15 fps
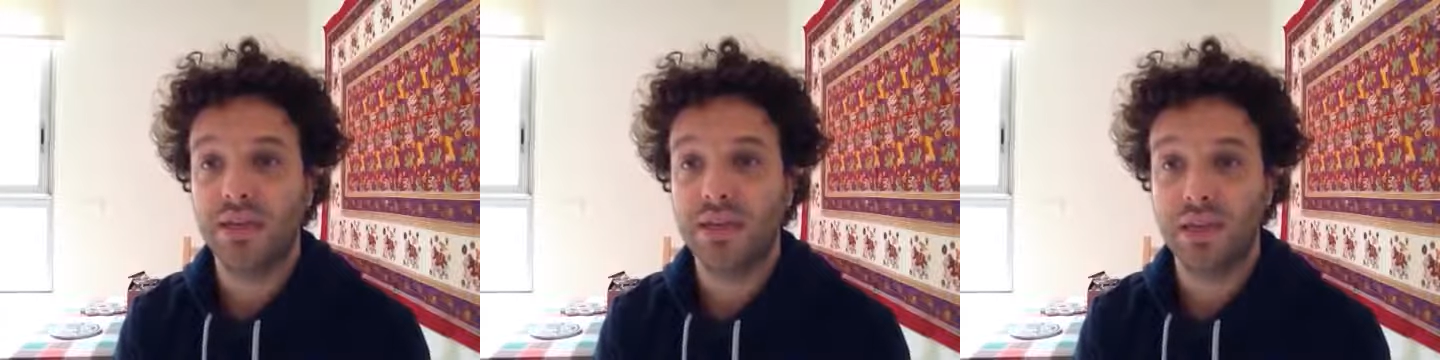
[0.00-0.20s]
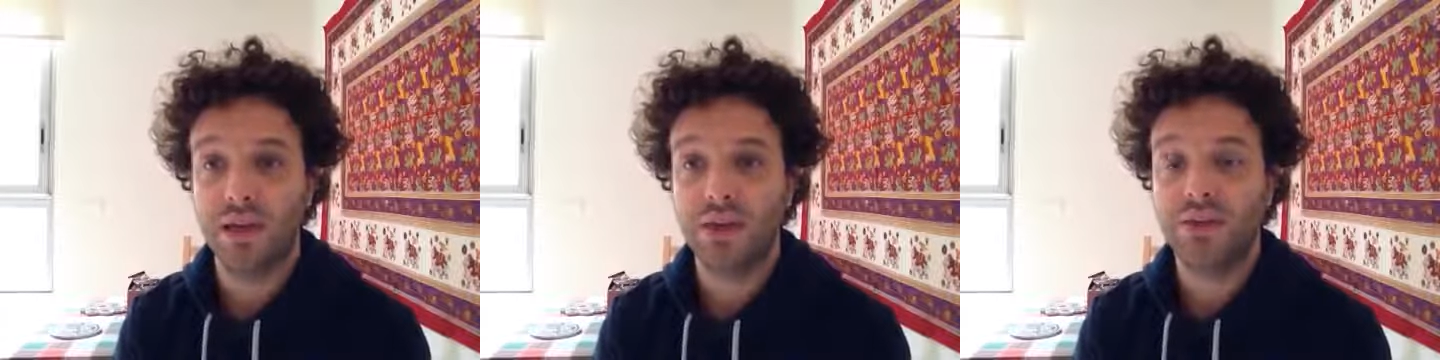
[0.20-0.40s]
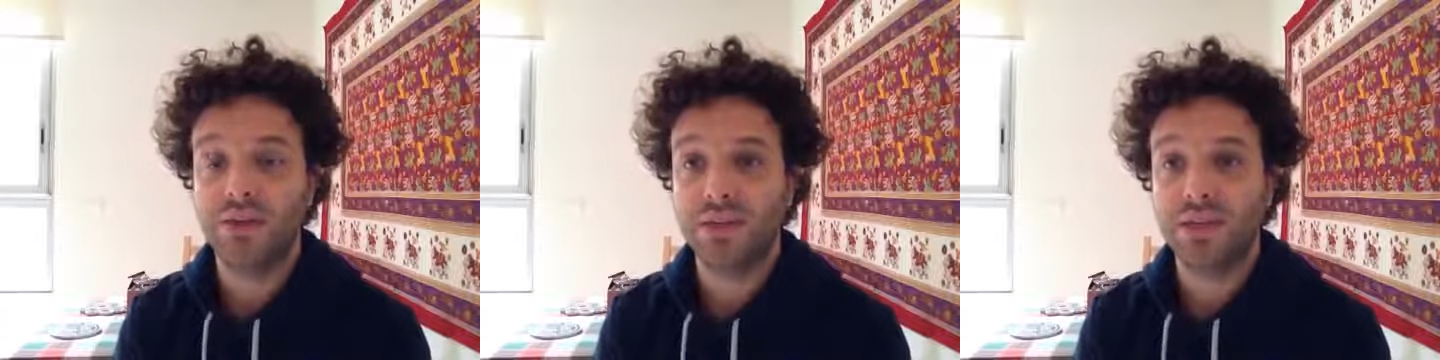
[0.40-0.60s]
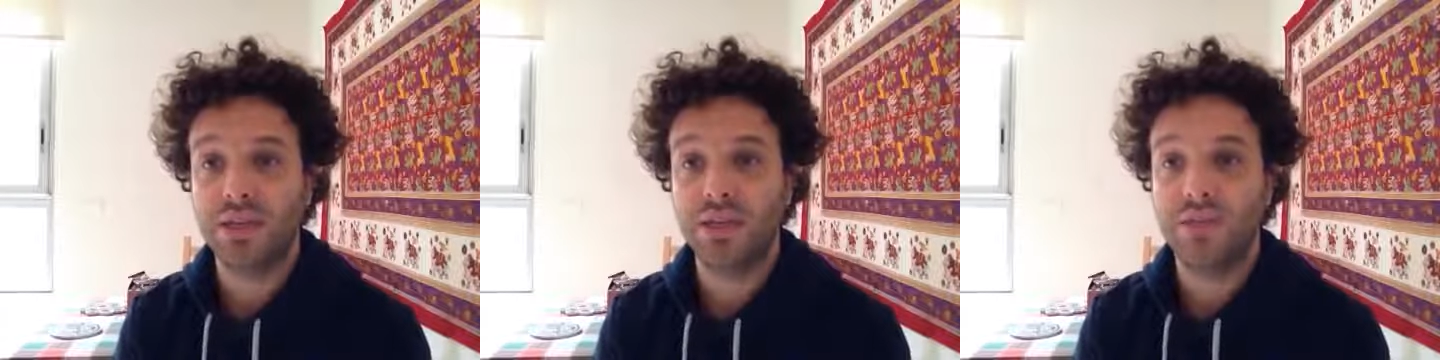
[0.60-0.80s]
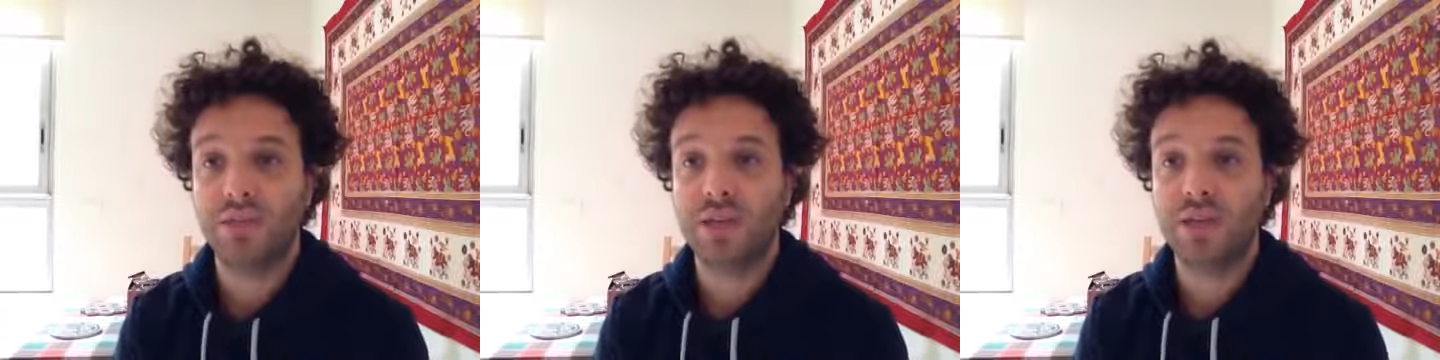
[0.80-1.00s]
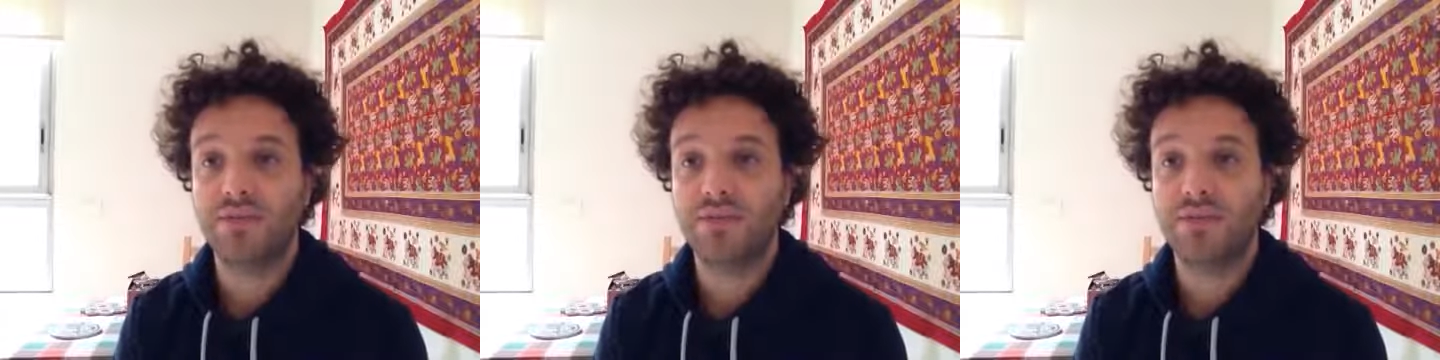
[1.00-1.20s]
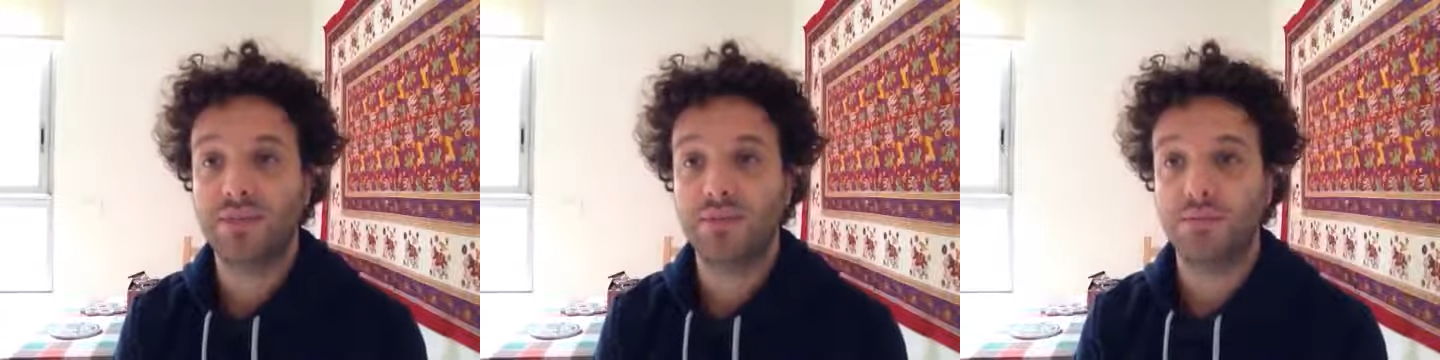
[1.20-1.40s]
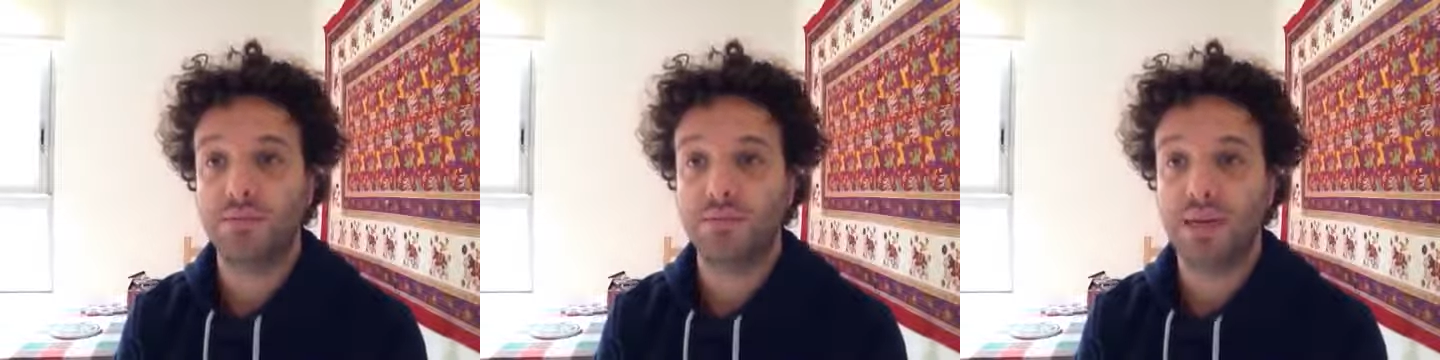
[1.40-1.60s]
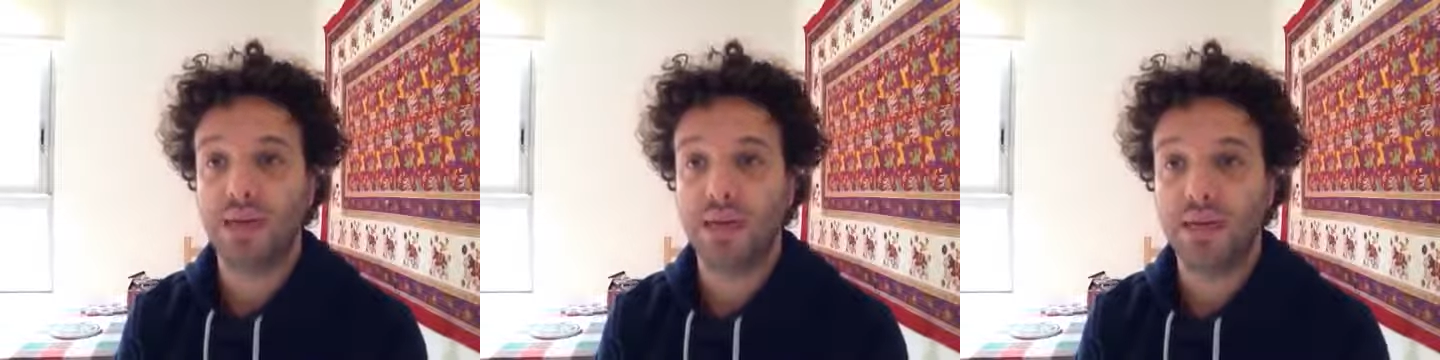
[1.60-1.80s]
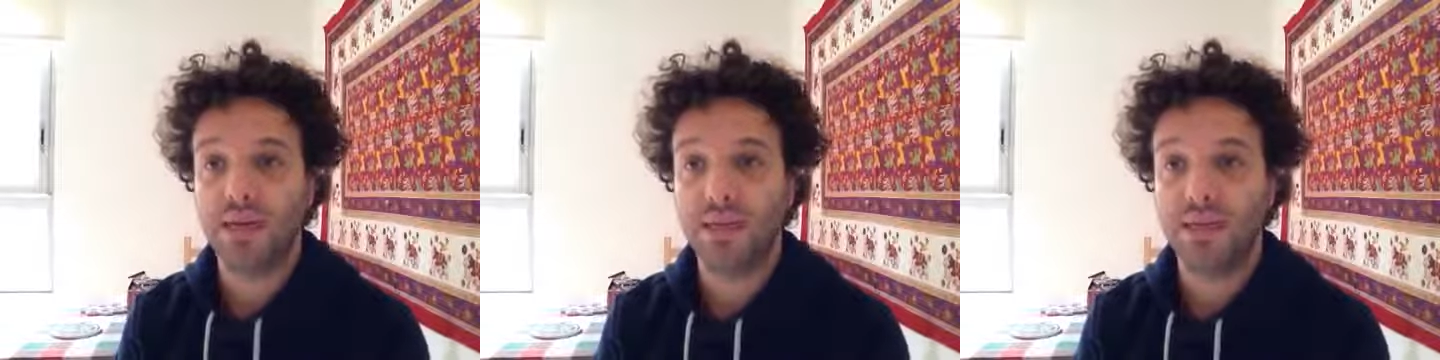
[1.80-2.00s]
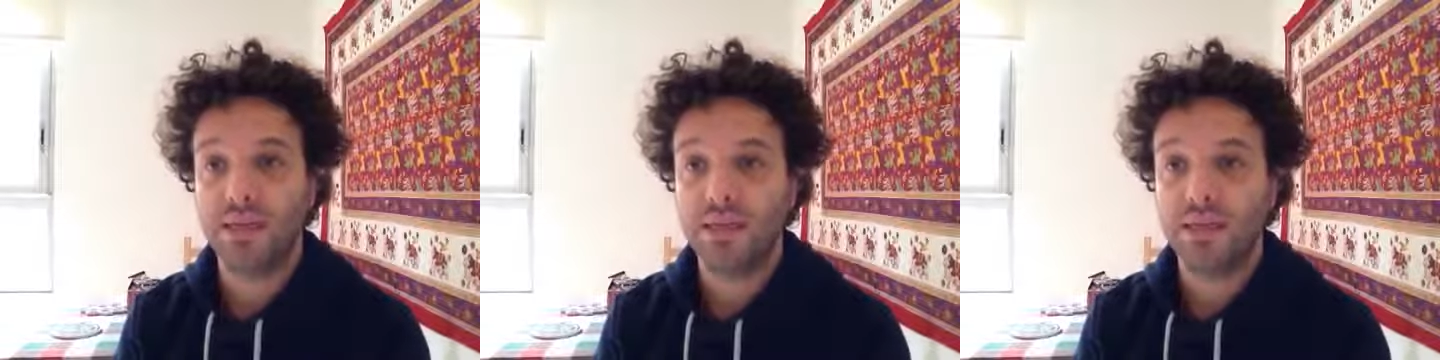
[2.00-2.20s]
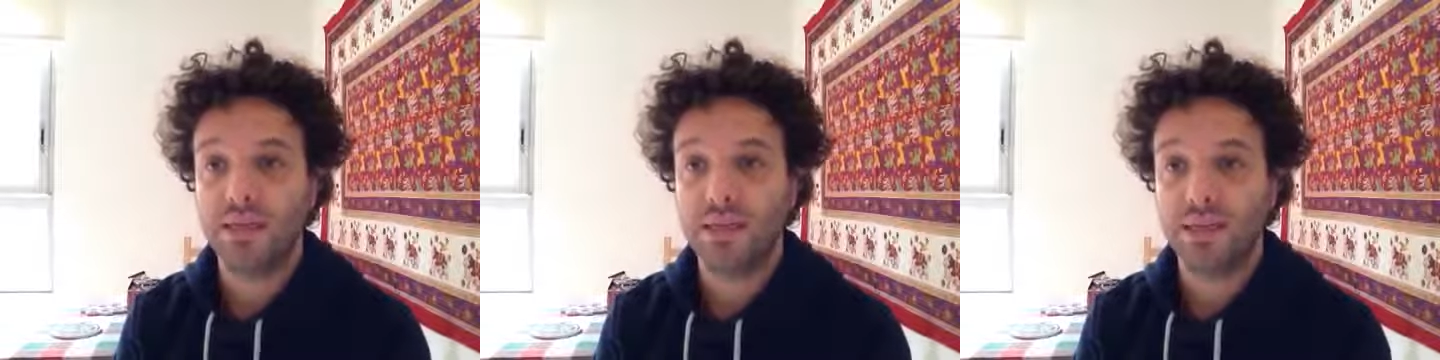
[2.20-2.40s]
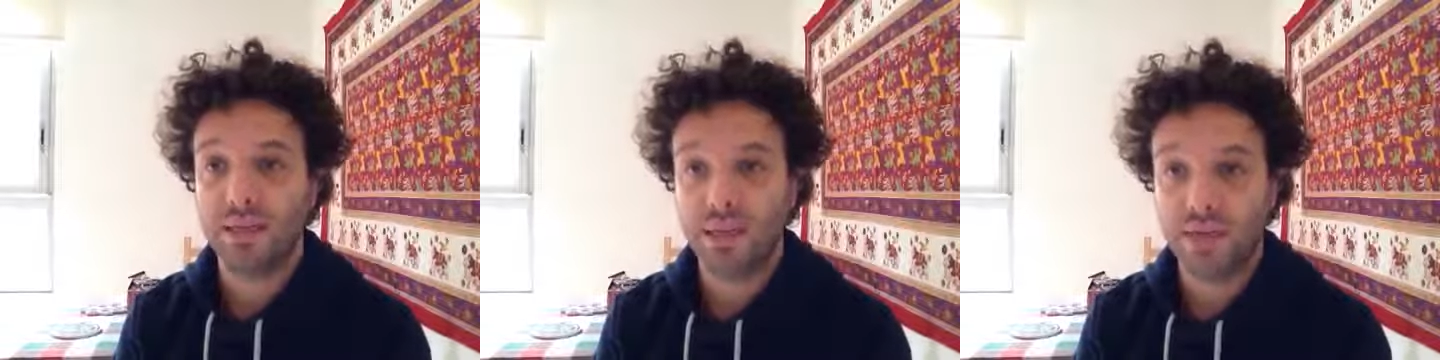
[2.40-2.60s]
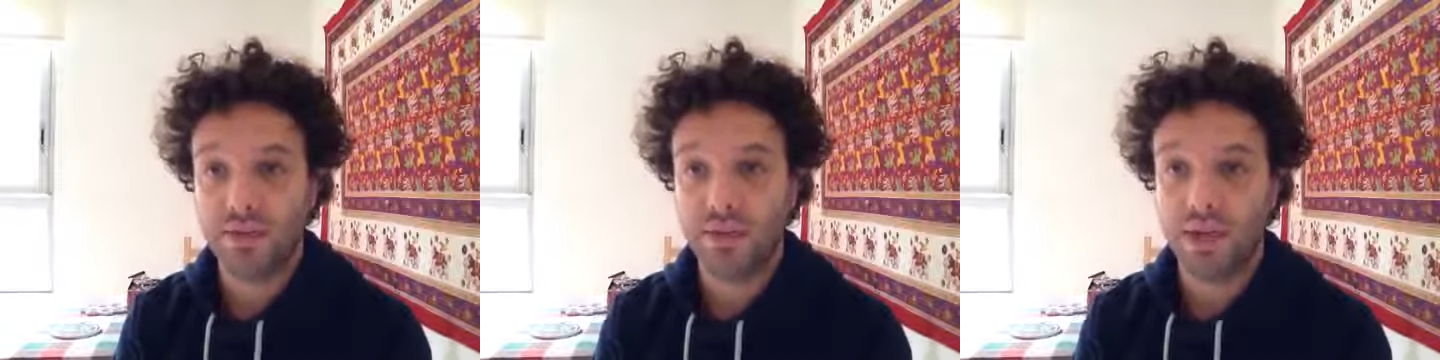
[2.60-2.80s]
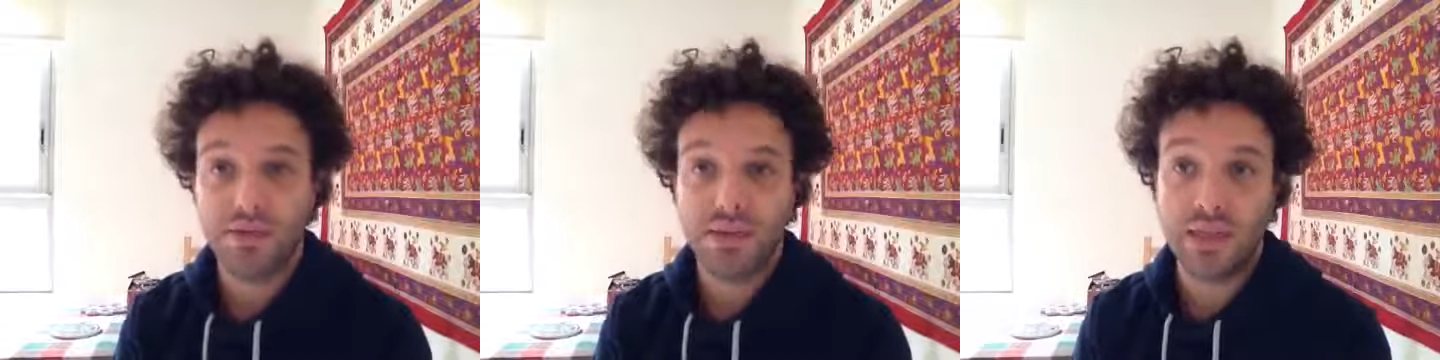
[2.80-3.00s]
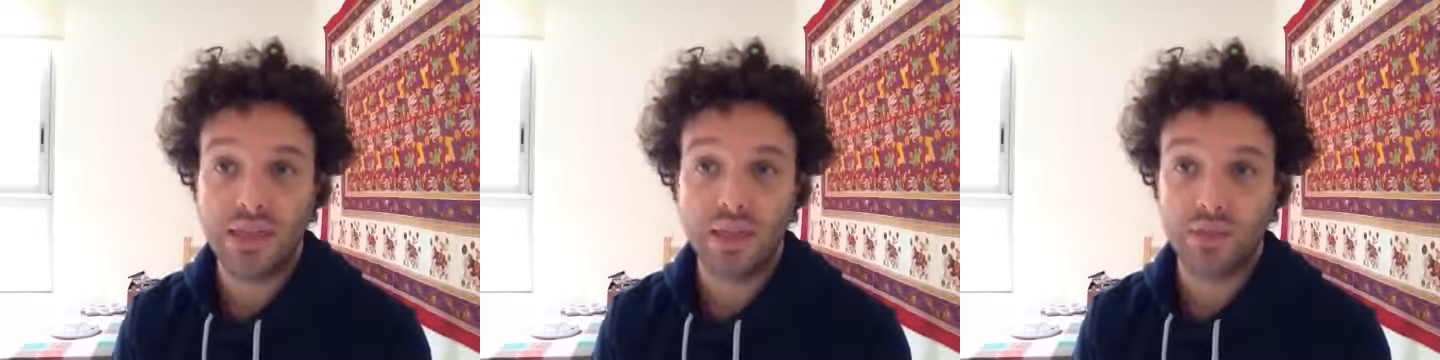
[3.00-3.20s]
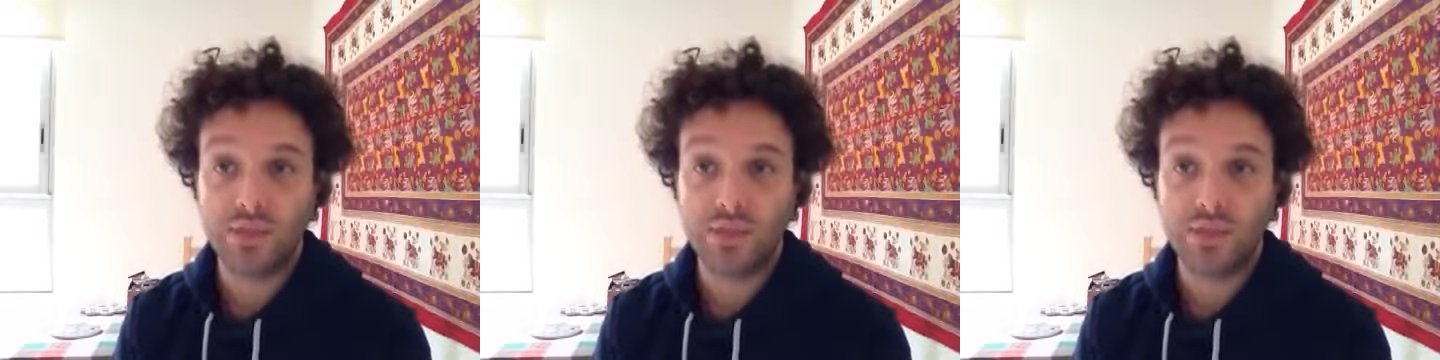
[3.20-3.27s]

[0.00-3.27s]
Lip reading: in London, even after I